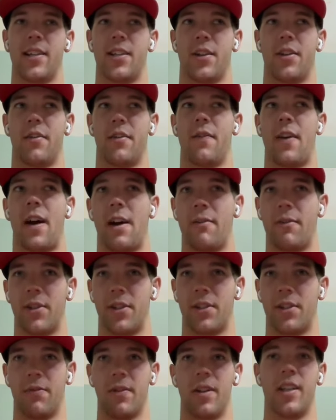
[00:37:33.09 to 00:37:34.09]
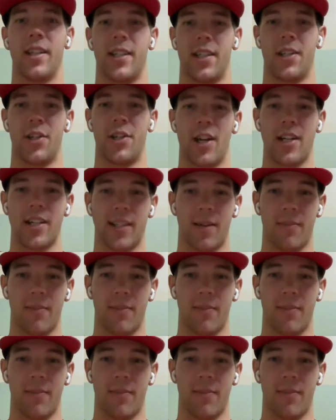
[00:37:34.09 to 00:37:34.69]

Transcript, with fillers: So if I were to really suggest